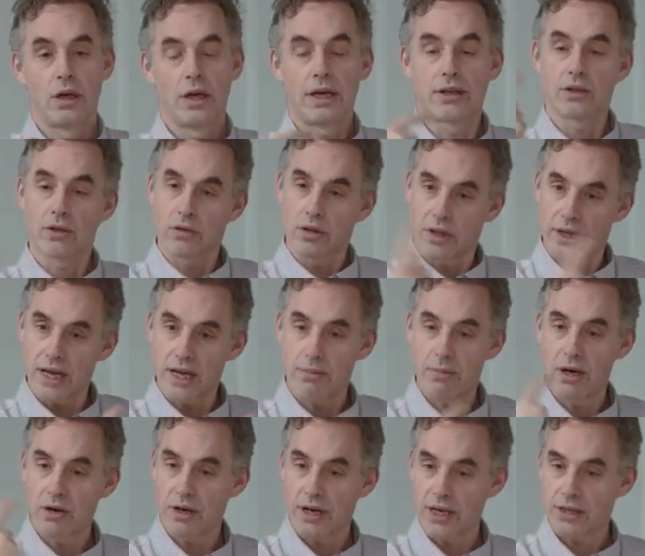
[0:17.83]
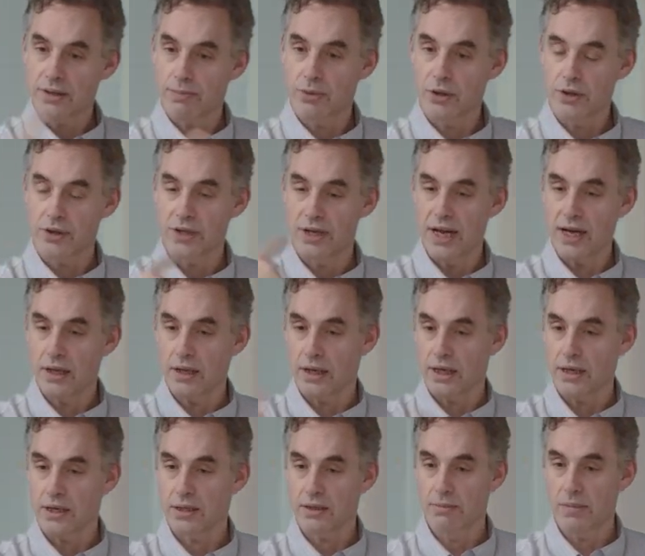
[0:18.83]
And so to think about it as a
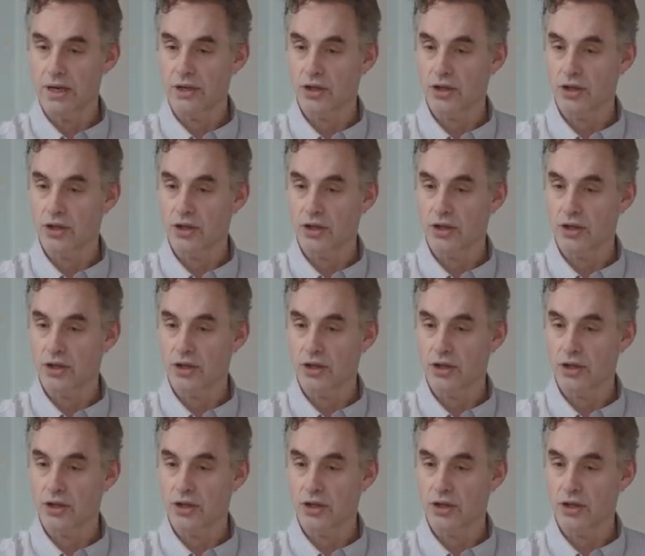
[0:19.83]
personality is